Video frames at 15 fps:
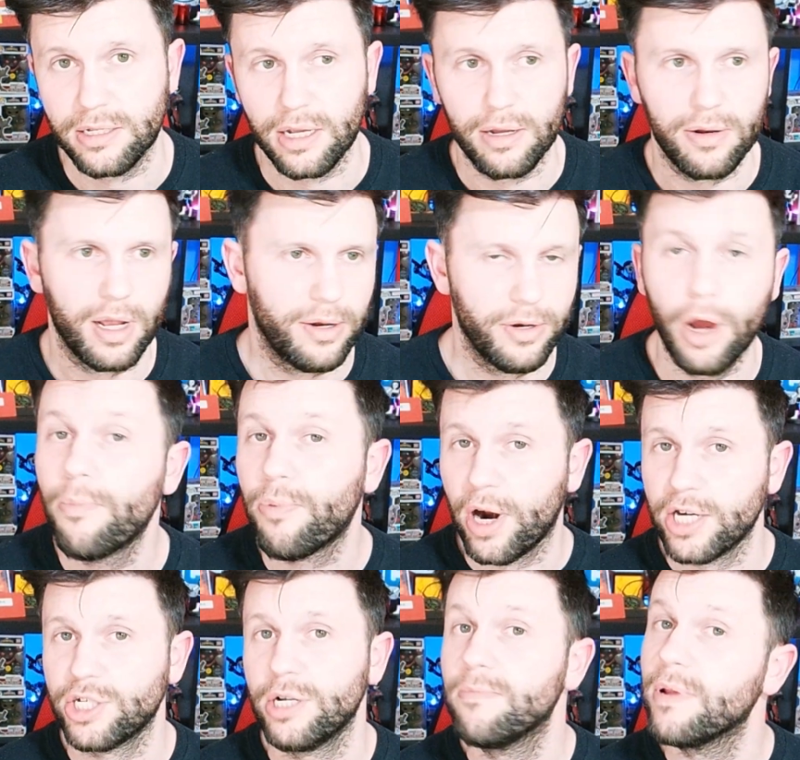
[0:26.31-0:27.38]
So no
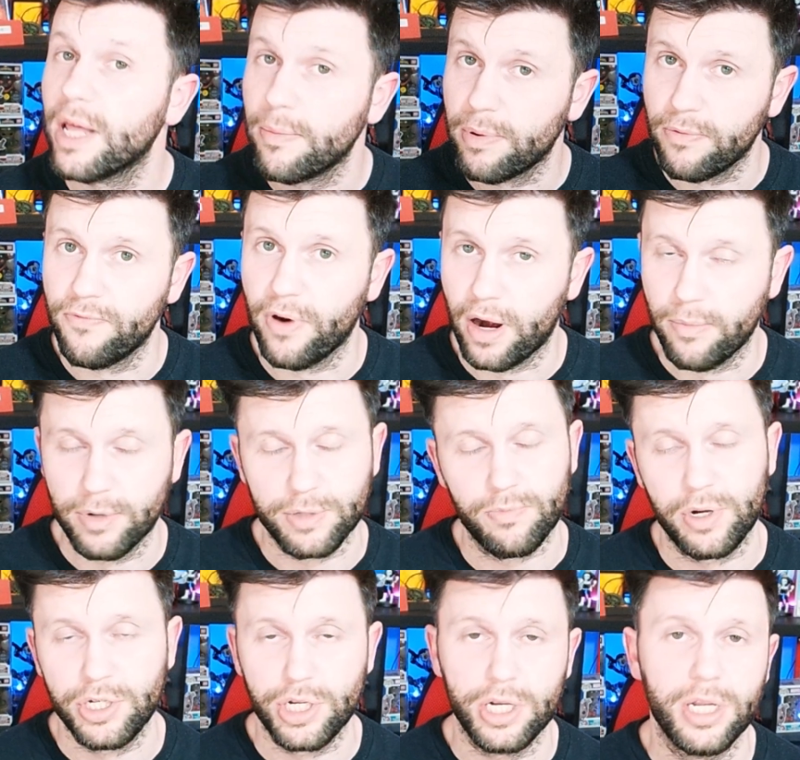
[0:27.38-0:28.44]
pressure, but that'd be very much
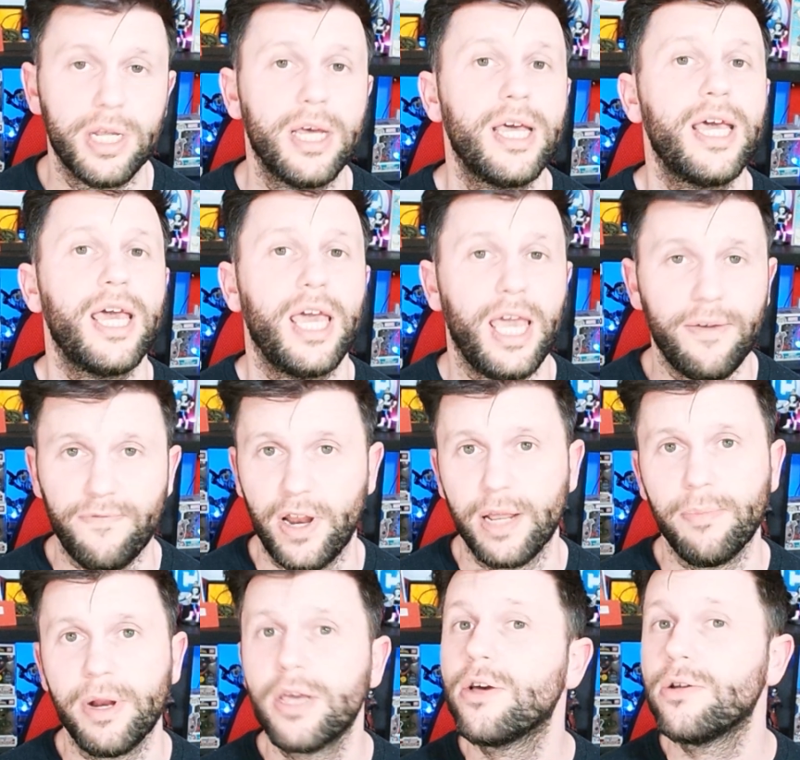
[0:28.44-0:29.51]
appreciated if
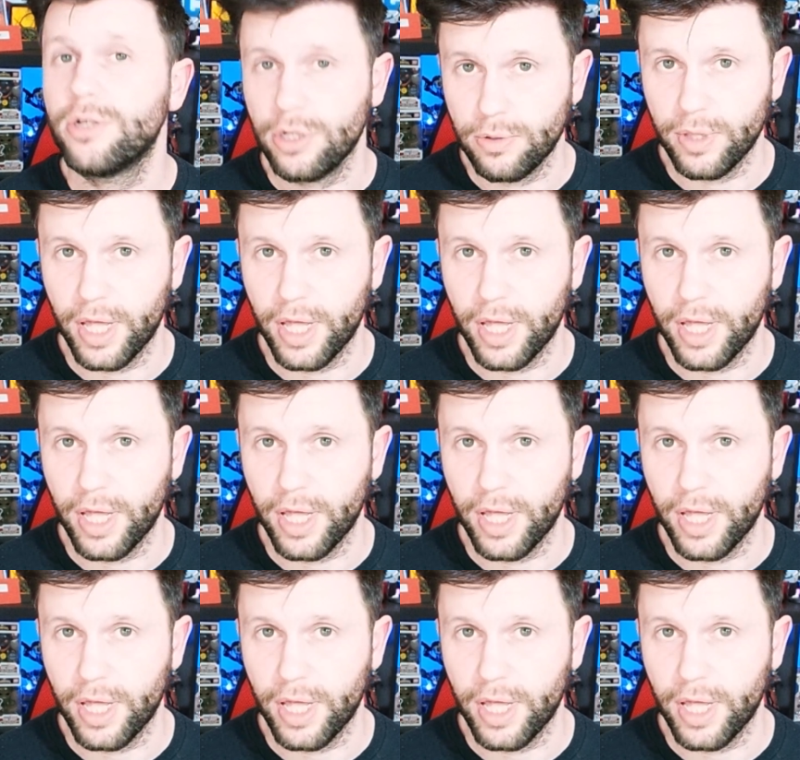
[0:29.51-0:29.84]
anybody could do